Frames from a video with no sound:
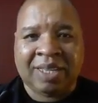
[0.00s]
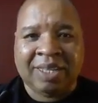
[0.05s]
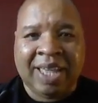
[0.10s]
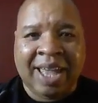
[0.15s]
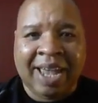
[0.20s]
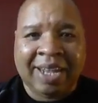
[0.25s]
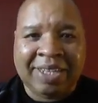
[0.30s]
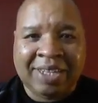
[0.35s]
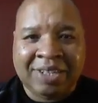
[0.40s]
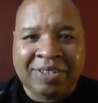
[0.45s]

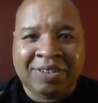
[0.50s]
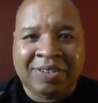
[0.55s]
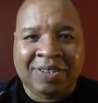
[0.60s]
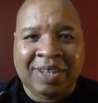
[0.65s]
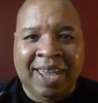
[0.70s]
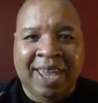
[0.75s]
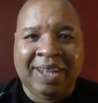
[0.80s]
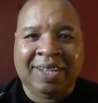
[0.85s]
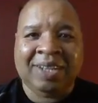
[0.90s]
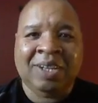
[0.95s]
Now, how do you
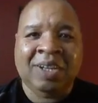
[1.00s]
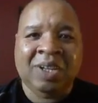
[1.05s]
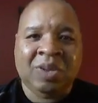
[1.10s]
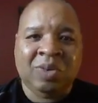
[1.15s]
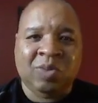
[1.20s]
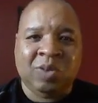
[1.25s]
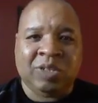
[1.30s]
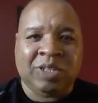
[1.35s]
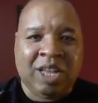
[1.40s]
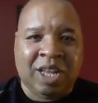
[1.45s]
do that?
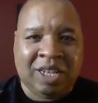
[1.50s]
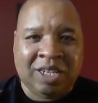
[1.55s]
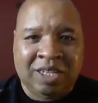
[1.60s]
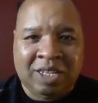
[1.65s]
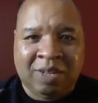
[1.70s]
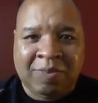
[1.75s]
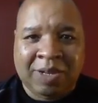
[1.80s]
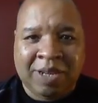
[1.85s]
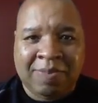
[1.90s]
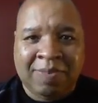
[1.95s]
We'll talk a
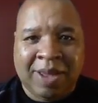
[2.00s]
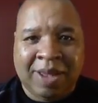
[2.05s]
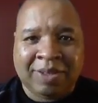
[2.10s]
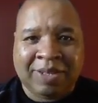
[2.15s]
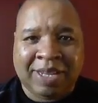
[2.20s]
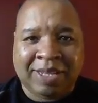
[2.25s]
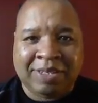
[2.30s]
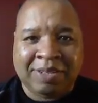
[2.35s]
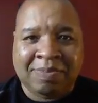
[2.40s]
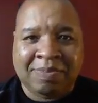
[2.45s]
little bit
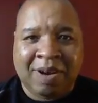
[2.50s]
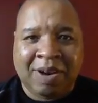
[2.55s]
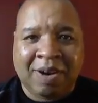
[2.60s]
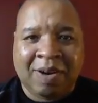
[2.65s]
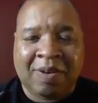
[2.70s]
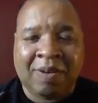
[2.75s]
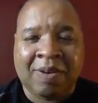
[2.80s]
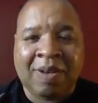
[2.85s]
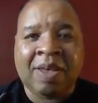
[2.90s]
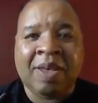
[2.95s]
about that
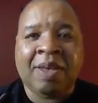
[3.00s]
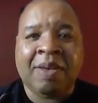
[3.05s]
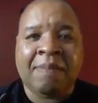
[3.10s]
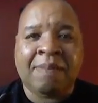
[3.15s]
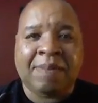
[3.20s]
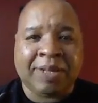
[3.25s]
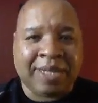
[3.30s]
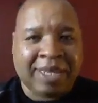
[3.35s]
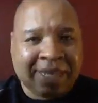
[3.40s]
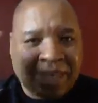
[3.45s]
tomorrow.
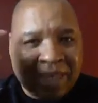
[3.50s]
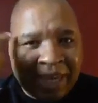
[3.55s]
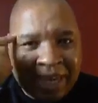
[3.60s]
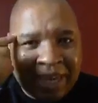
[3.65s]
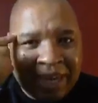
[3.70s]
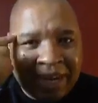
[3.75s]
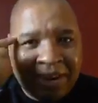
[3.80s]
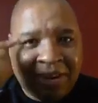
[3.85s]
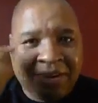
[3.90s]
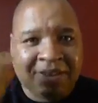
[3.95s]
But the
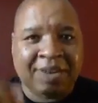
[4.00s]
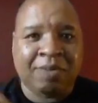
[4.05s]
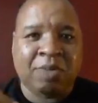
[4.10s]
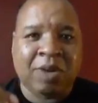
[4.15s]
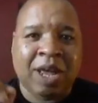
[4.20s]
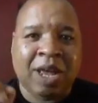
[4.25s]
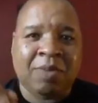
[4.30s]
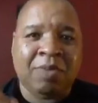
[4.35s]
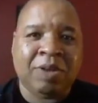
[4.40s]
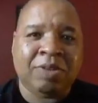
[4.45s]
key here, and
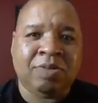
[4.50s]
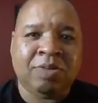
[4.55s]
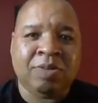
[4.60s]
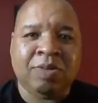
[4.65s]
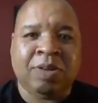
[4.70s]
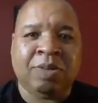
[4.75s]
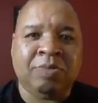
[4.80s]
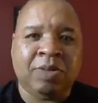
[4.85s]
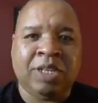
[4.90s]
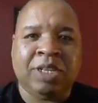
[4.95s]
what
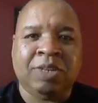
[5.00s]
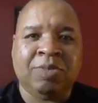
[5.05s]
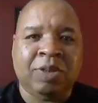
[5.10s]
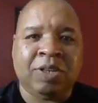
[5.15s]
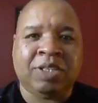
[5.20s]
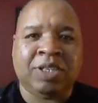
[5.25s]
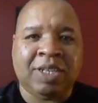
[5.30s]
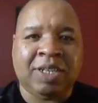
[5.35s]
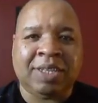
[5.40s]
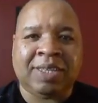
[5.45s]
I really
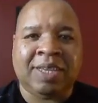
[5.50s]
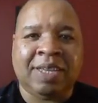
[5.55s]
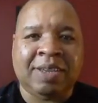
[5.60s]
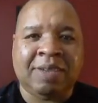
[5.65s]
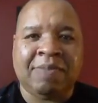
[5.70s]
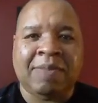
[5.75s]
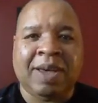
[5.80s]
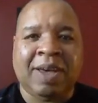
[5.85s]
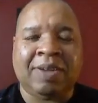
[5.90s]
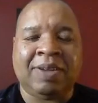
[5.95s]
want you to
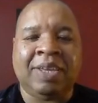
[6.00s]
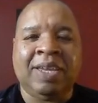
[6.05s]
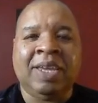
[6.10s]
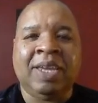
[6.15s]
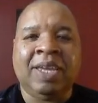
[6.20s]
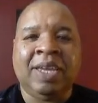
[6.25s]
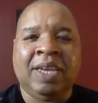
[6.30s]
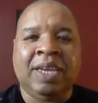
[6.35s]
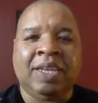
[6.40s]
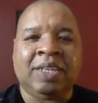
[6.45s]
think about,
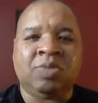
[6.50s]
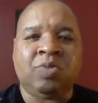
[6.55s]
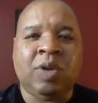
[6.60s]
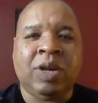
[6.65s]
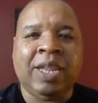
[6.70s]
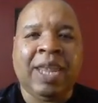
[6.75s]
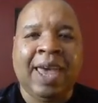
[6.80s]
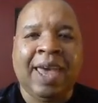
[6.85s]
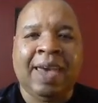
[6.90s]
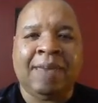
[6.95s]
is
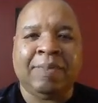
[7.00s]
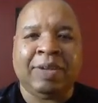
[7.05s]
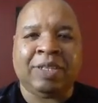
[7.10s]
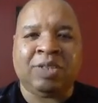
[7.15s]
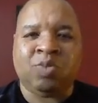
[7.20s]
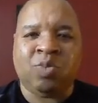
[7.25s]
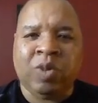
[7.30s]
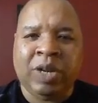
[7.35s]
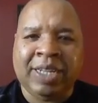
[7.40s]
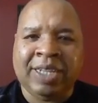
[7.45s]
what
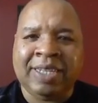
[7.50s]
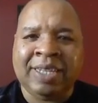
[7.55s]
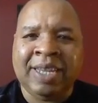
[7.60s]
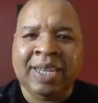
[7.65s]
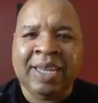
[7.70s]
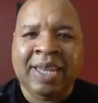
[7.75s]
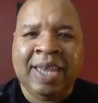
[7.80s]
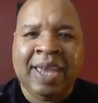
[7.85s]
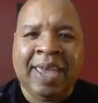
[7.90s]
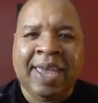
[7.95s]
habits, what
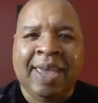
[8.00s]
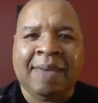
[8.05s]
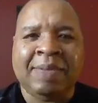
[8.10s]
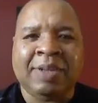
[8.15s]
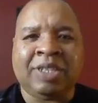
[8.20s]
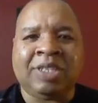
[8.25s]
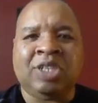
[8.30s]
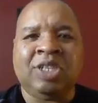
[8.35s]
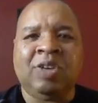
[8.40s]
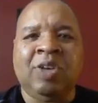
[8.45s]

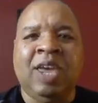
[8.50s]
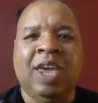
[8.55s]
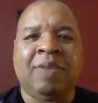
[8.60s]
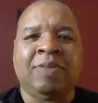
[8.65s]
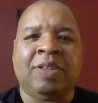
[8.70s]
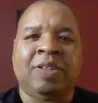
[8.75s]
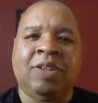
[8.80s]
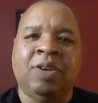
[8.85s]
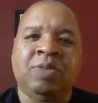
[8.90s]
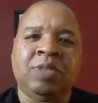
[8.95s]
habits do you
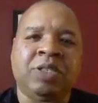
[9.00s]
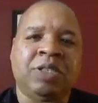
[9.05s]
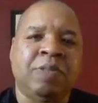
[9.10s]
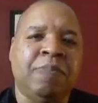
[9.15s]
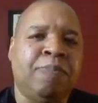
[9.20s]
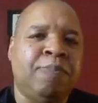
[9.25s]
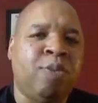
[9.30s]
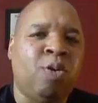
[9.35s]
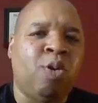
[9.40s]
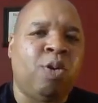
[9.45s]
have that don't
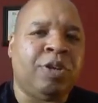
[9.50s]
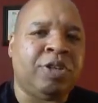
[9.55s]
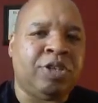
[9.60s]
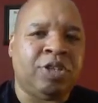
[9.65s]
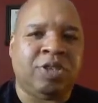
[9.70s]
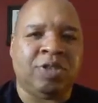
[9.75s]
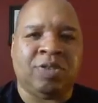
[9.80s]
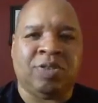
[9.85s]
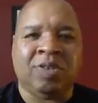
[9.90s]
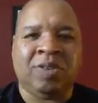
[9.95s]

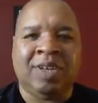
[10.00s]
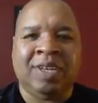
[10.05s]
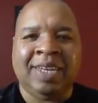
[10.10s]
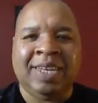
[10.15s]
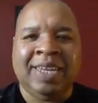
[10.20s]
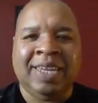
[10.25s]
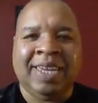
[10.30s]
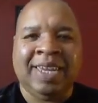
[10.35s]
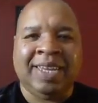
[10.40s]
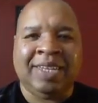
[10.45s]
support you
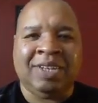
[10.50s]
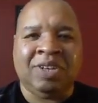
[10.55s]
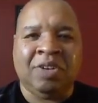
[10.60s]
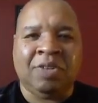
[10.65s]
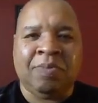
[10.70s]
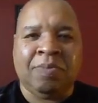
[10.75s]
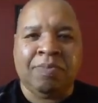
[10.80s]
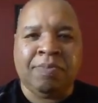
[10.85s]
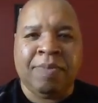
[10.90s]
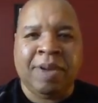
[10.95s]
in
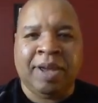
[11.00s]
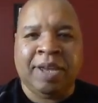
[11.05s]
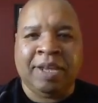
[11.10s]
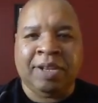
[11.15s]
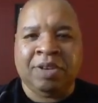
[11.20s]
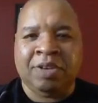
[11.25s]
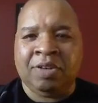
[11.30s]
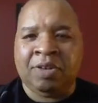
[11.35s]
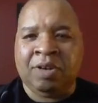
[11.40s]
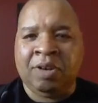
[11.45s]
your
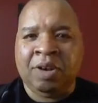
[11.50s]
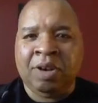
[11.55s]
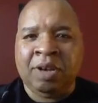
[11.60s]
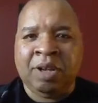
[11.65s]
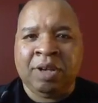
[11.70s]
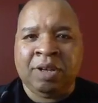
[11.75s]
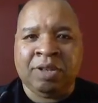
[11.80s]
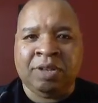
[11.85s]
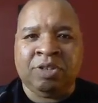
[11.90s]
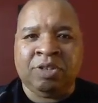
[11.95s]
in your
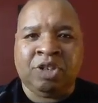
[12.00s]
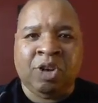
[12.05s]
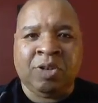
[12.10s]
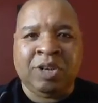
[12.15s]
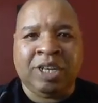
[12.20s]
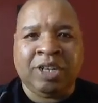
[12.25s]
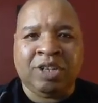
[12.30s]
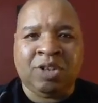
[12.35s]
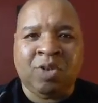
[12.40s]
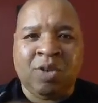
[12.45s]

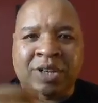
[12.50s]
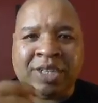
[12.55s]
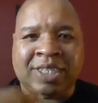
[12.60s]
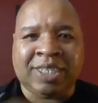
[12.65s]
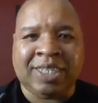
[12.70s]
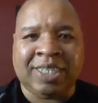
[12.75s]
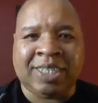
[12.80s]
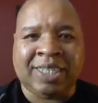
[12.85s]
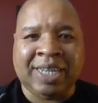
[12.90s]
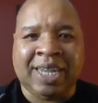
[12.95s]
journey
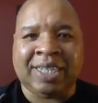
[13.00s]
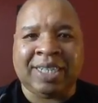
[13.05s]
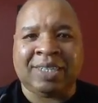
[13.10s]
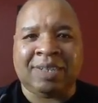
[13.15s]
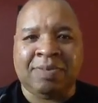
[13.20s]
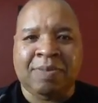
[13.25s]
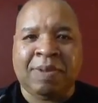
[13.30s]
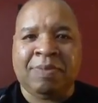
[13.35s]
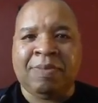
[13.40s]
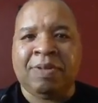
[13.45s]
towards
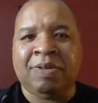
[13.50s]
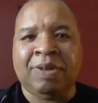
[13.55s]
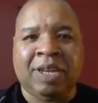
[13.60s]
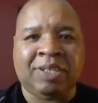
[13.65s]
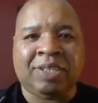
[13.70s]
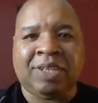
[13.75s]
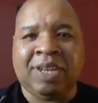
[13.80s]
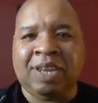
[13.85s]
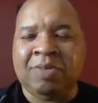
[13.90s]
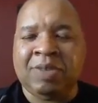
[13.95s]
success? Remember
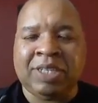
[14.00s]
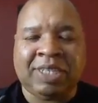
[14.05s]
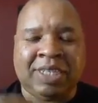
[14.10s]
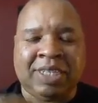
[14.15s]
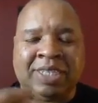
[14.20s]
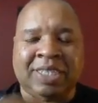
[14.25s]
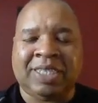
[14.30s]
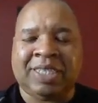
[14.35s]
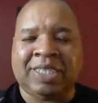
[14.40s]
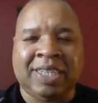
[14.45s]
yesterday we
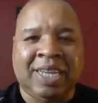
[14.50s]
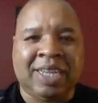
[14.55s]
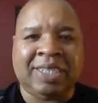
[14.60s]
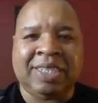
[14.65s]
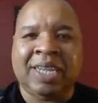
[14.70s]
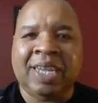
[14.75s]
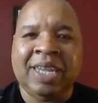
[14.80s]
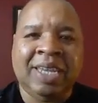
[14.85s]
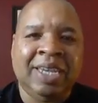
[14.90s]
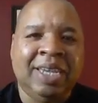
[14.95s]
said
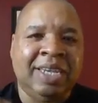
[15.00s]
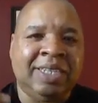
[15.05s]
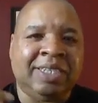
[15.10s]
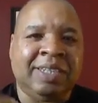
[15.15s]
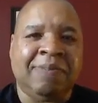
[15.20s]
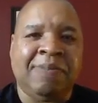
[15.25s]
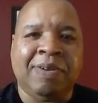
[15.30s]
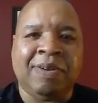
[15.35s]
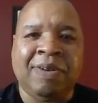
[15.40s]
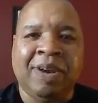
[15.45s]
success
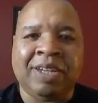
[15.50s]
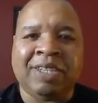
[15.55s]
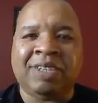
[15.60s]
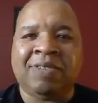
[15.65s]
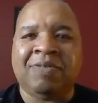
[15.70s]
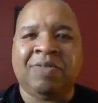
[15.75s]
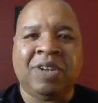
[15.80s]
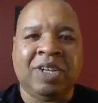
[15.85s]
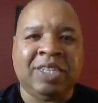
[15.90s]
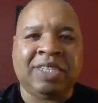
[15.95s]
is the
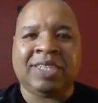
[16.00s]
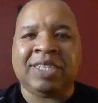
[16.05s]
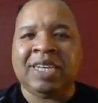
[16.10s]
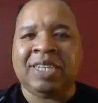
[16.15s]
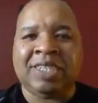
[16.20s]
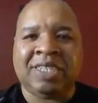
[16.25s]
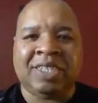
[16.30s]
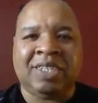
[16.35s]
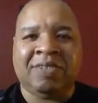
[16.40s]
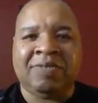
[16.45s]
progressive
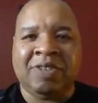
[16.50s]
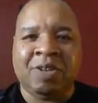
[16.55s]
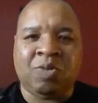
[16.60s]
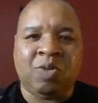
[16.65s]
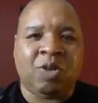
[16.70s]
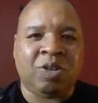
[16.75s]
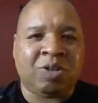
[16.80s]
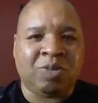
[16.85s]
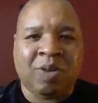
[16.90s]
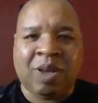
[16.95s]
realization of your
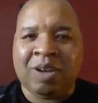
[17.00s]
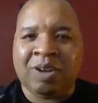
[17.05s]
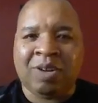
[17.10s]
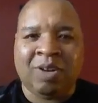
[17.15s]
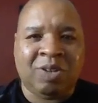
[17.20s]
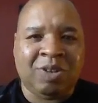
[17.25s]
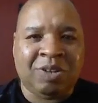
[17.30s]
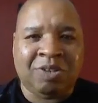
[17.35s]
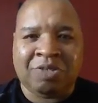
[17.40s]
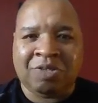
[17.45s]
worthwhile
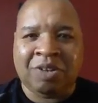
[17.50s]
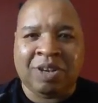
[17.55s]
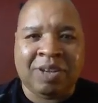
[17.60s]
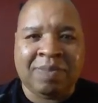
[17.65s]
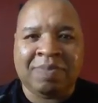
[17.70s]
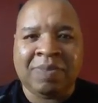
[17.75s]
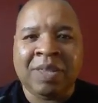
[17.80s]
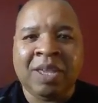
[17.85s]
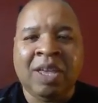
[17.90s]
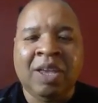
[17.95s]
goal or
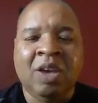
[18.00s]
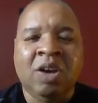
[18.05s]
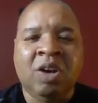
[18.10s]
dream.